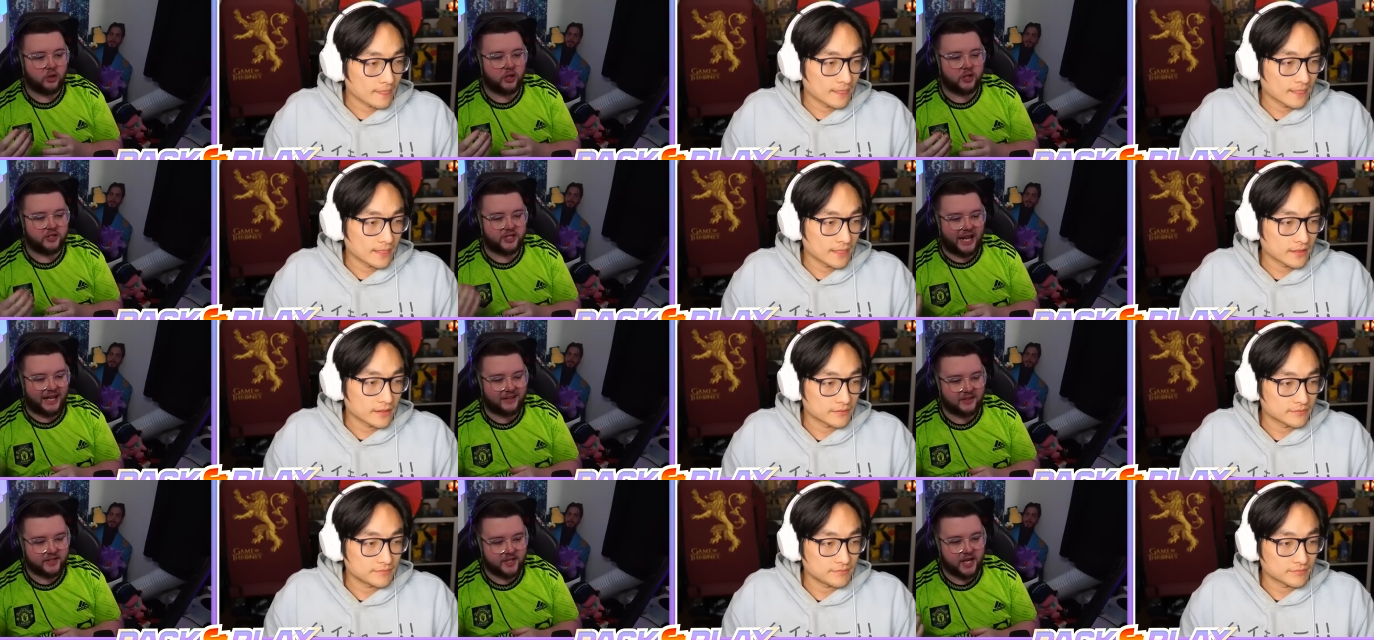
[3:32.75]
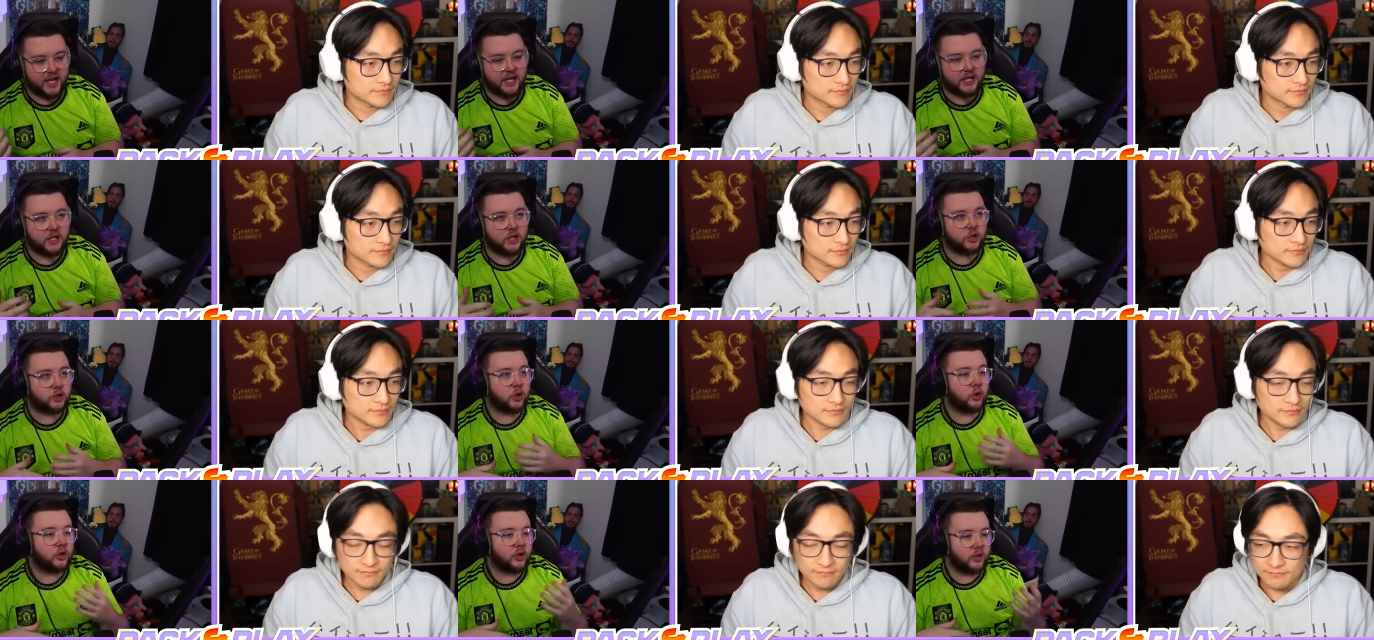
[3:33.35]
Speaker 1: at Dante,
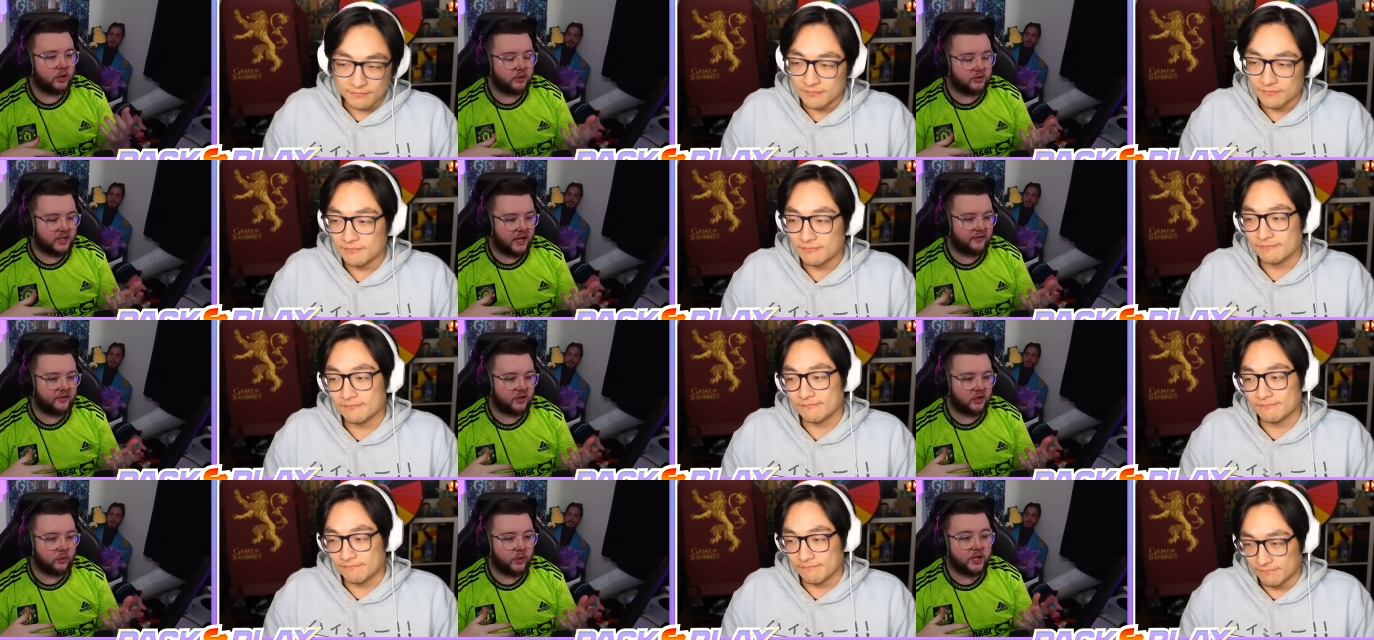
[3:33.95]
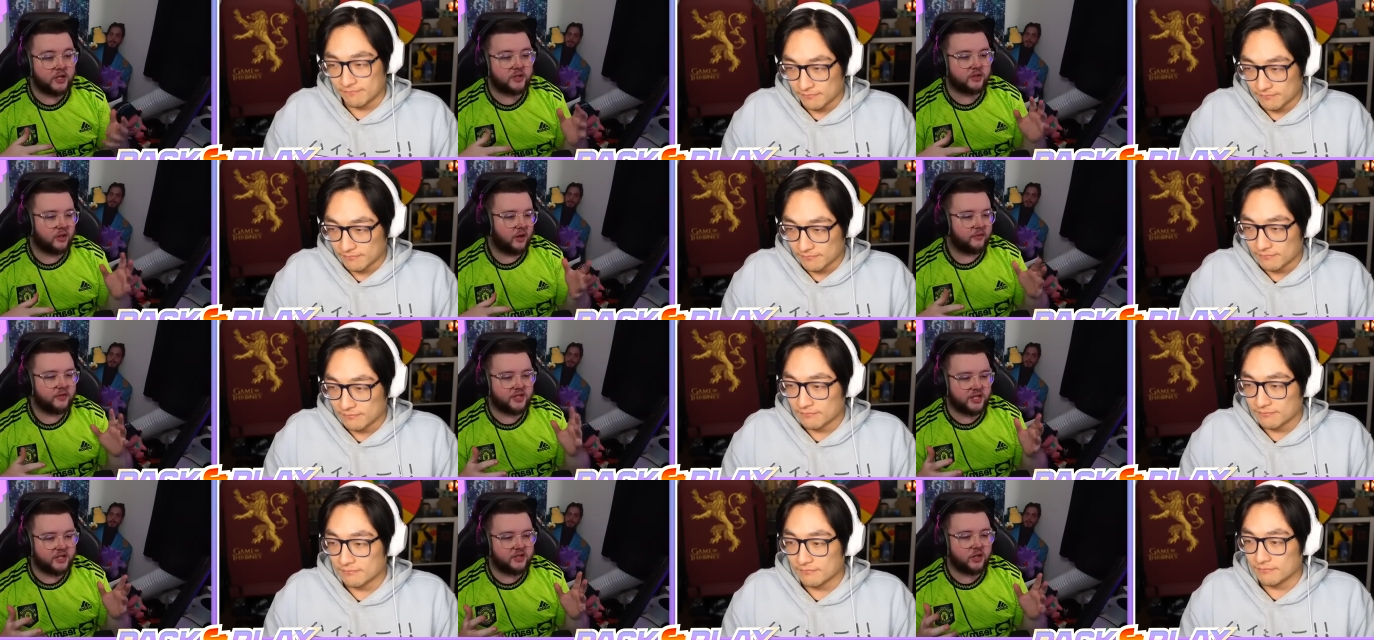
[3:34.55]
you'd look at David Luiz.
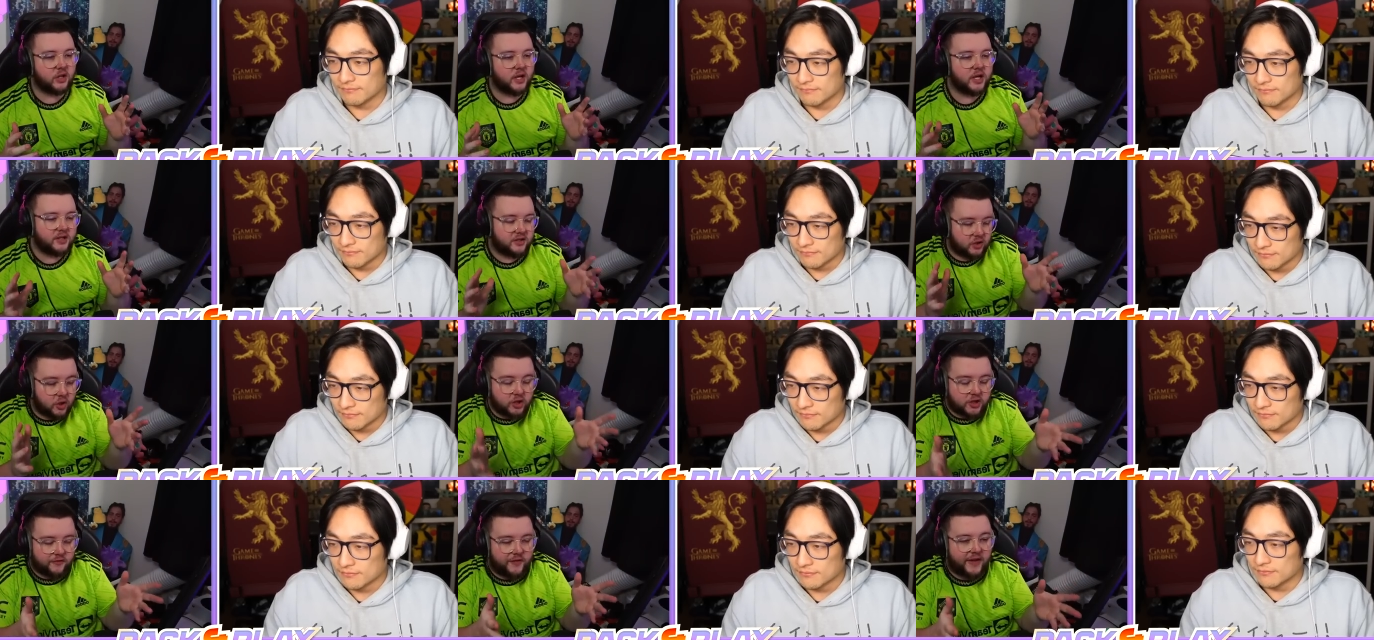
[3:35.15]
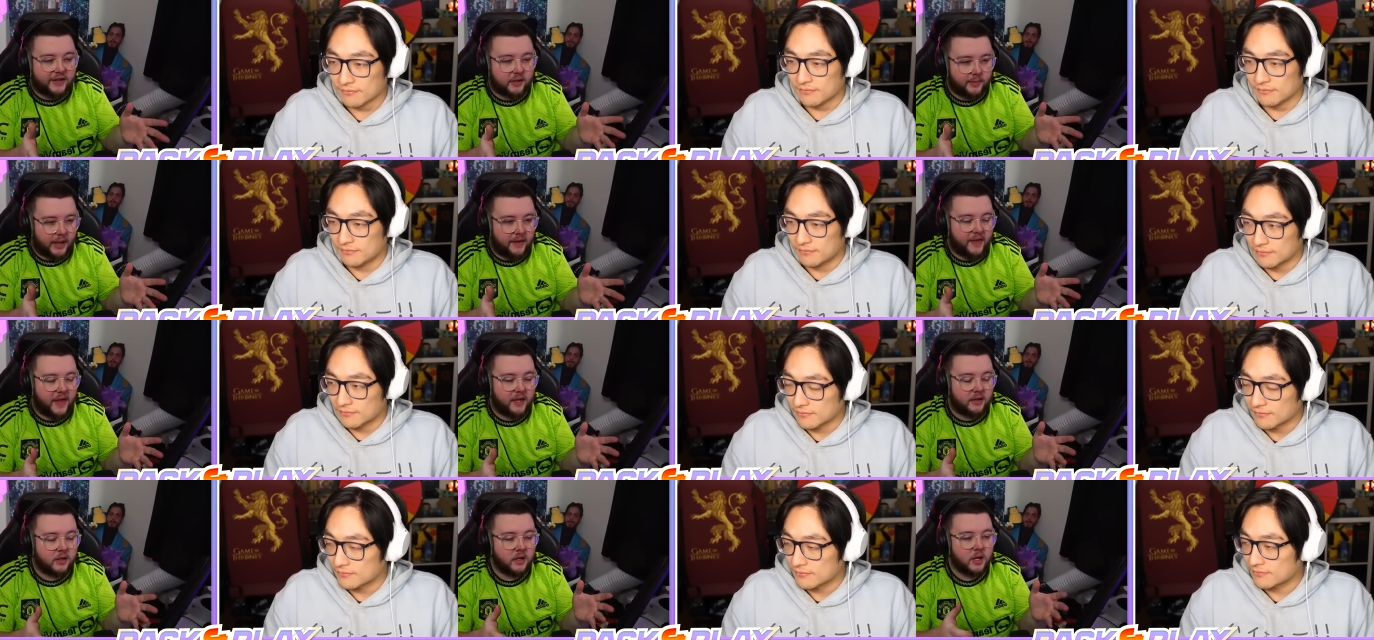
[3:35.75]
Obviously he's not, he's good defender back
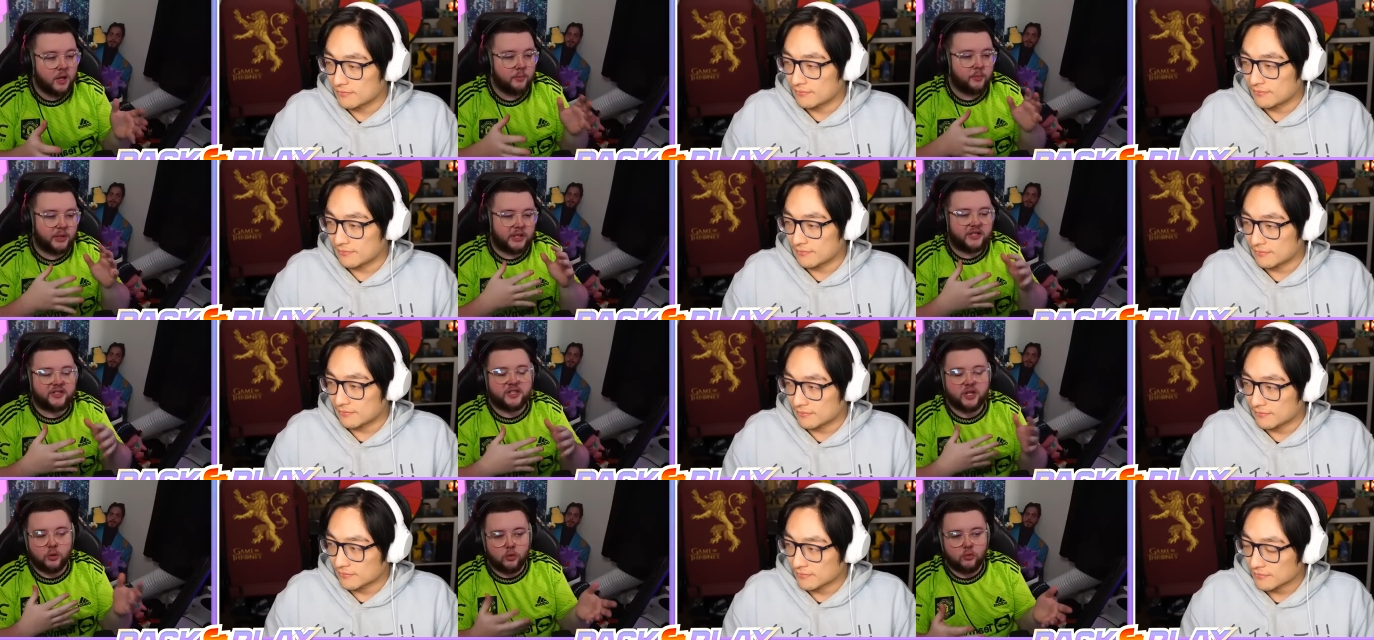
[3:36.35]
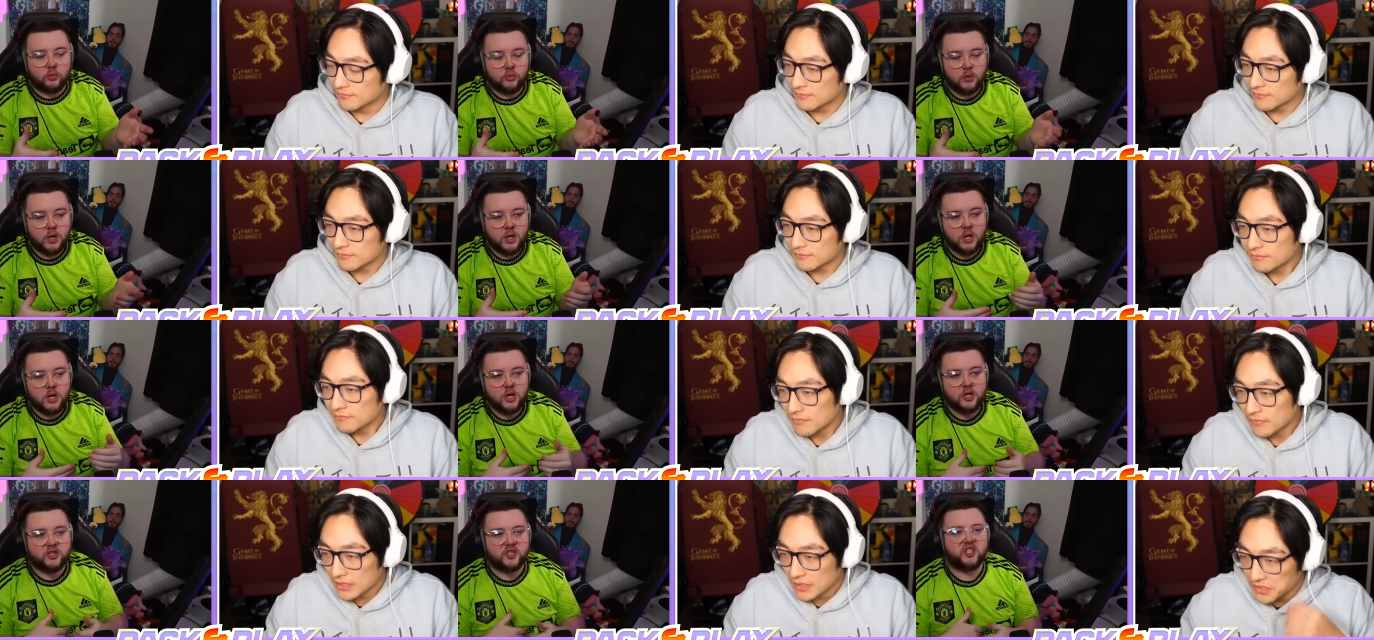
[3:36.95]
then, but he's still
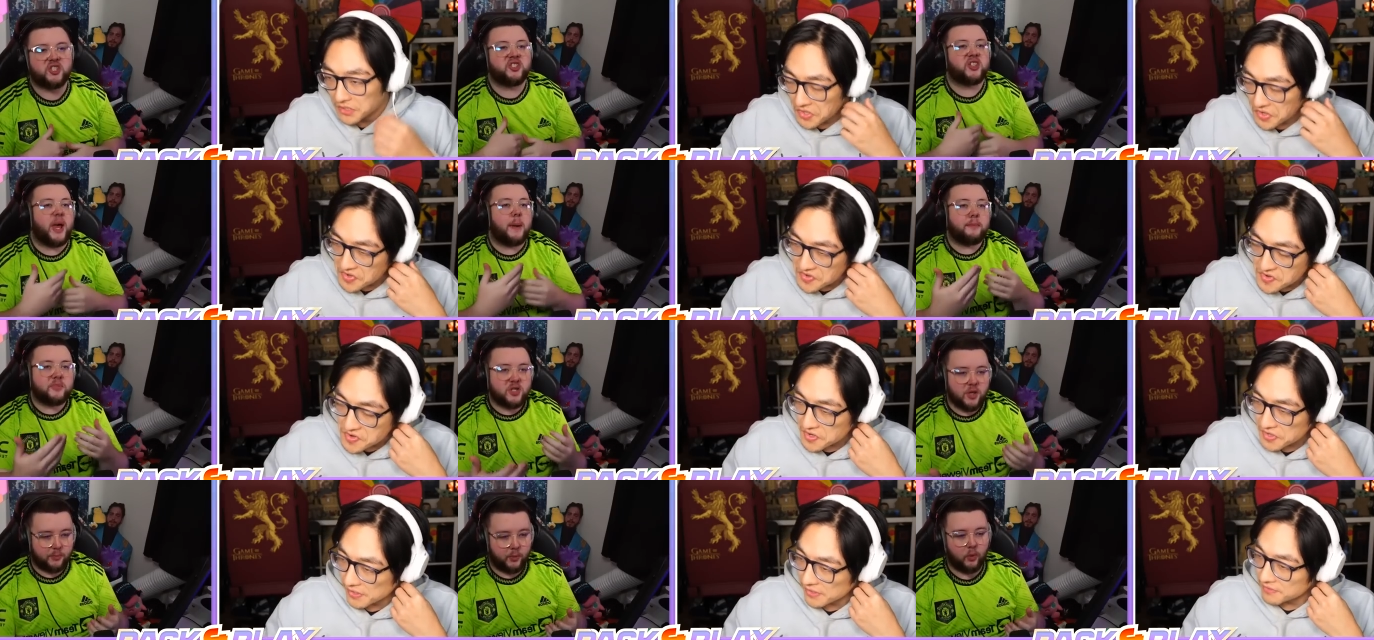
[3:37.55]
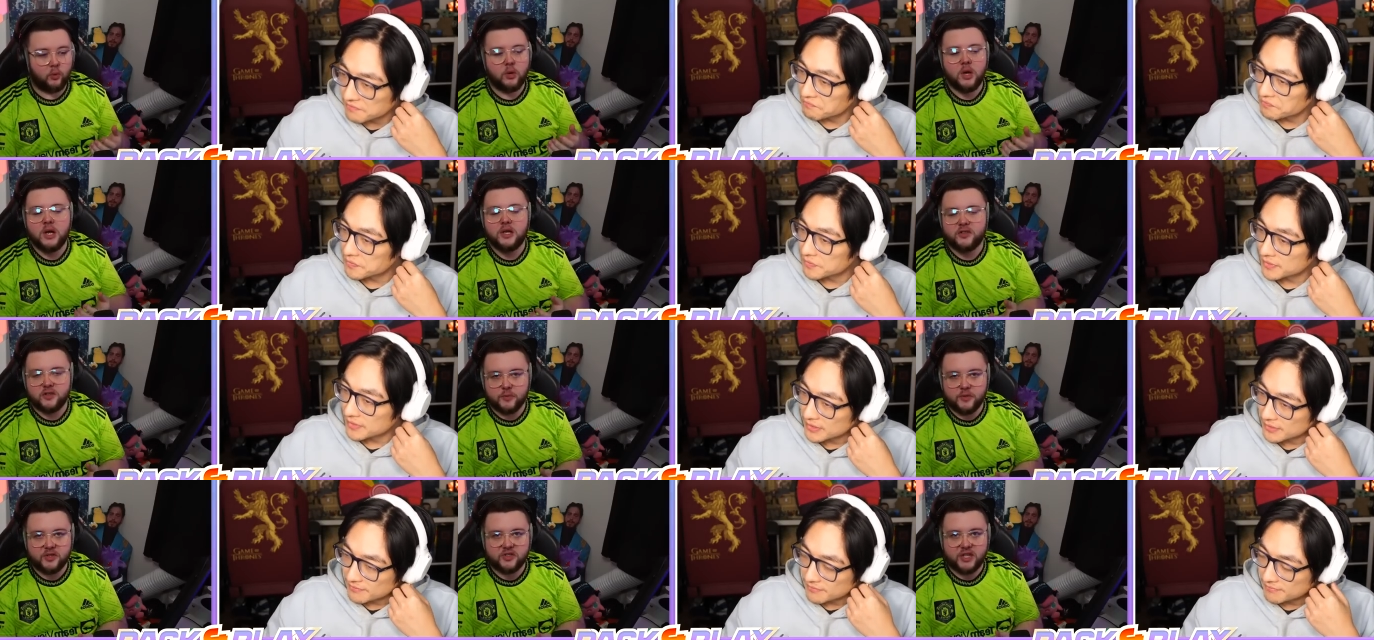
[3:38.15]
susceptible
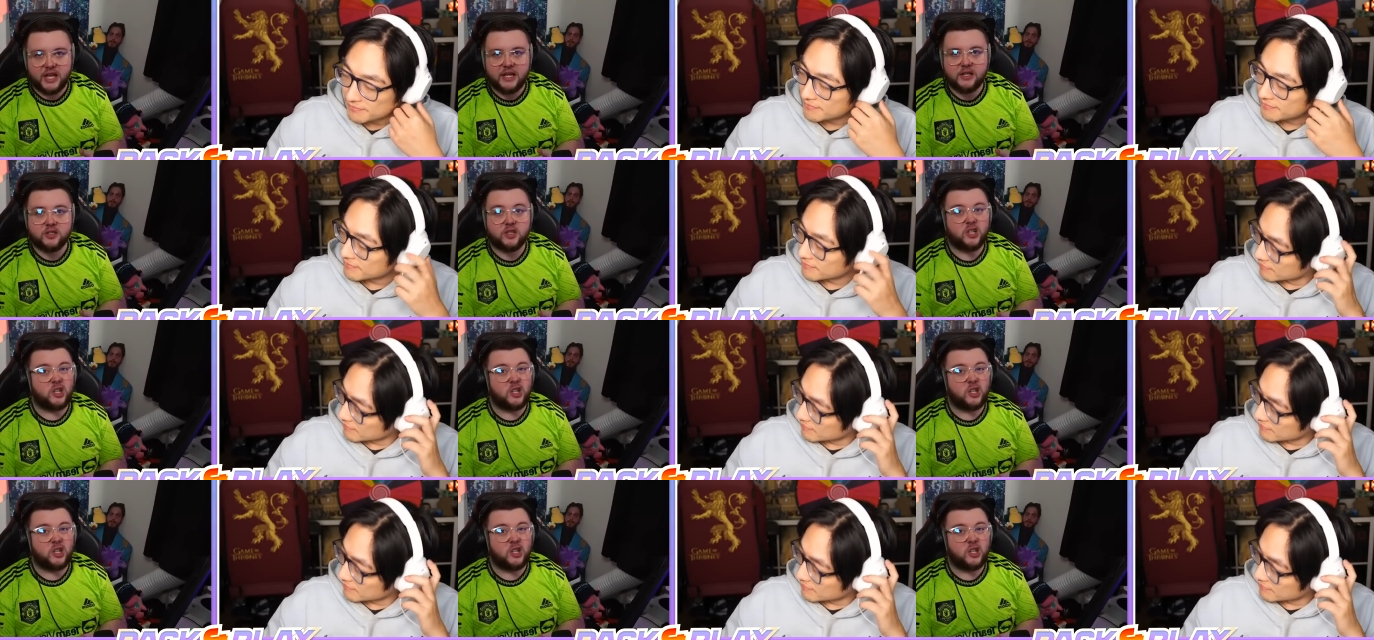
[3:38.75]
to mistakes.